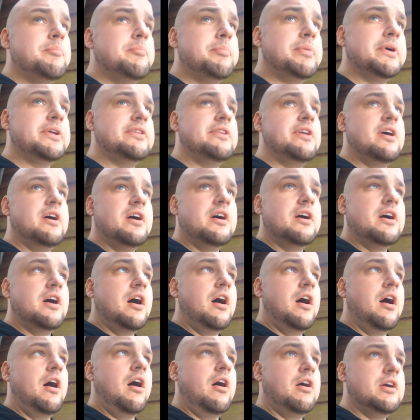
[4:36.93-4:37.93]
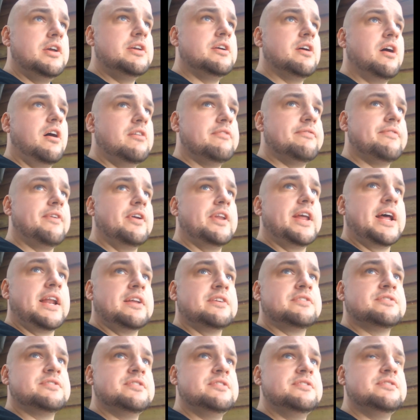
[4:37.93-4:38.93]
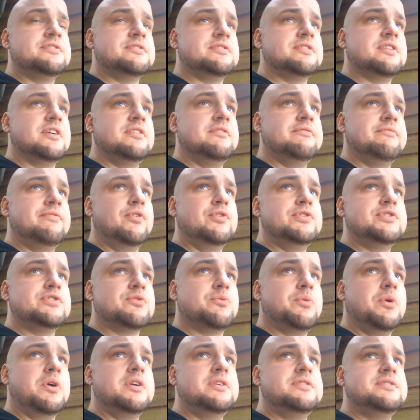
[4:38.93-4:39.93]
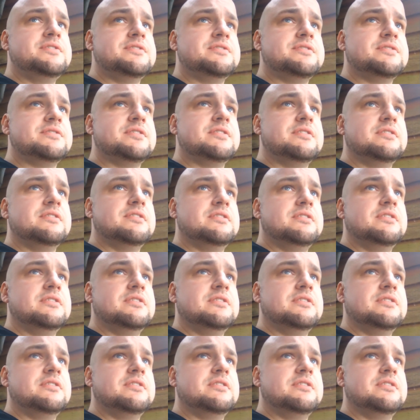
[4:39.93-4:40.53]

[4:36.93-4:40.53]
But I find Alex's voice quite